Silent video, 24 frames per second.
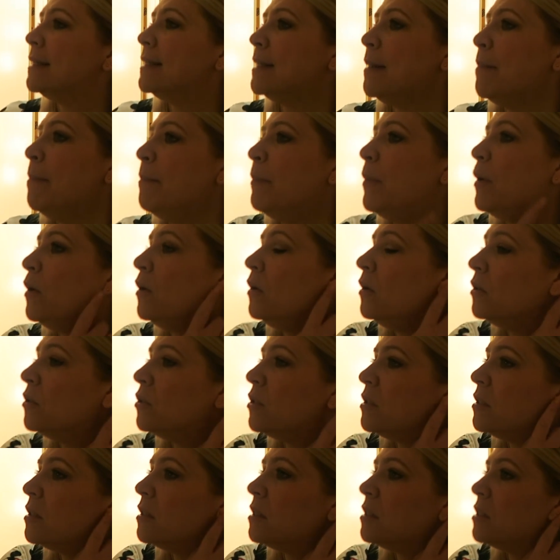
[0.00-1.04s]
simple,
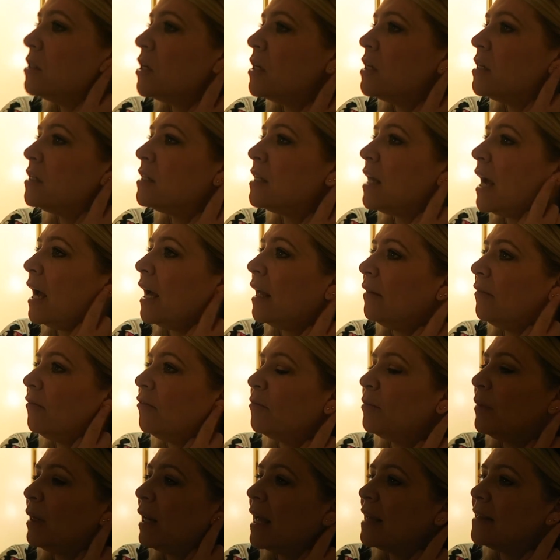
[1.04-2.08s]
just studs I had
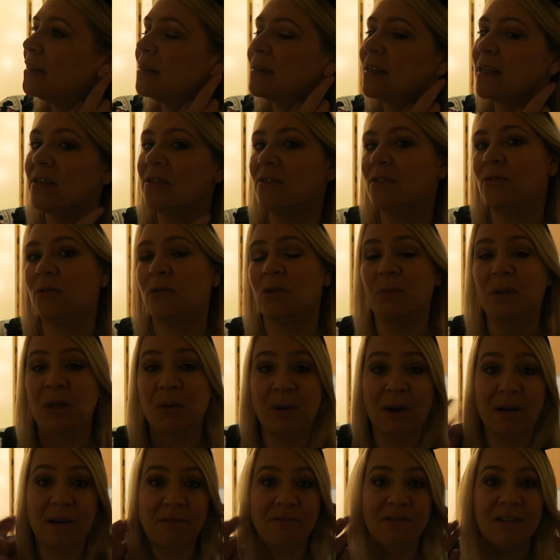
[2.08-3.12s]
from Claire's Accessories, which I'm going to
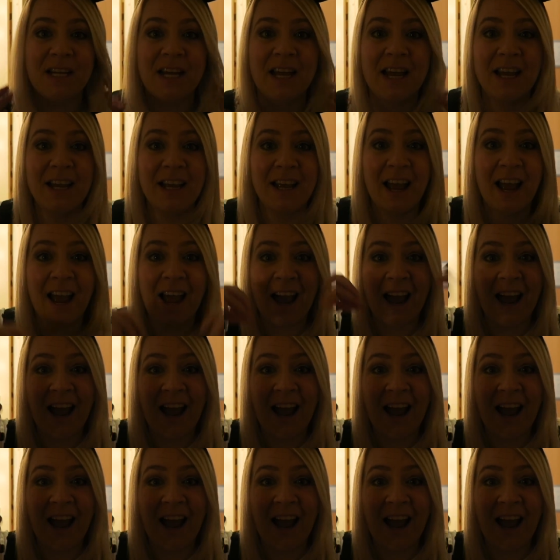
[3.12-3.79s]
wear every day.